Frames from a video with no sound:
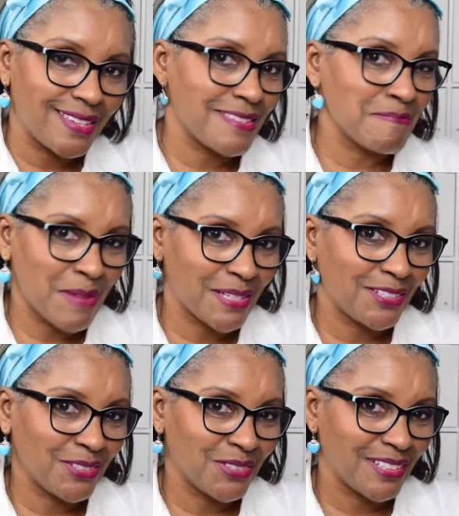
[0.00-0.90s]
in my
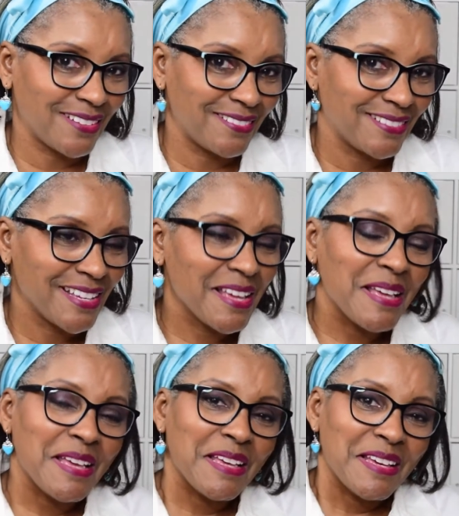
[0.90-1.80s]
studio.
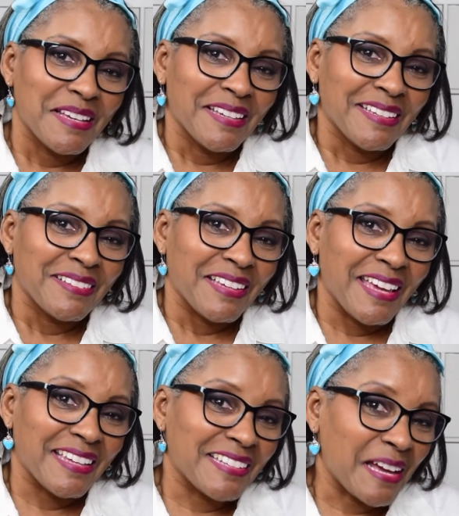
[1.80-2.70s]

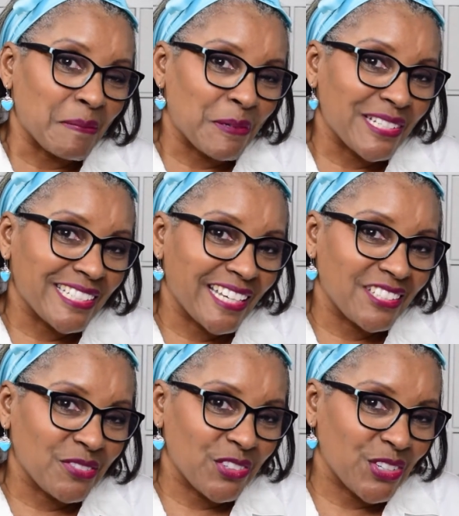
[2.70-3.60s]
And I appreciate you for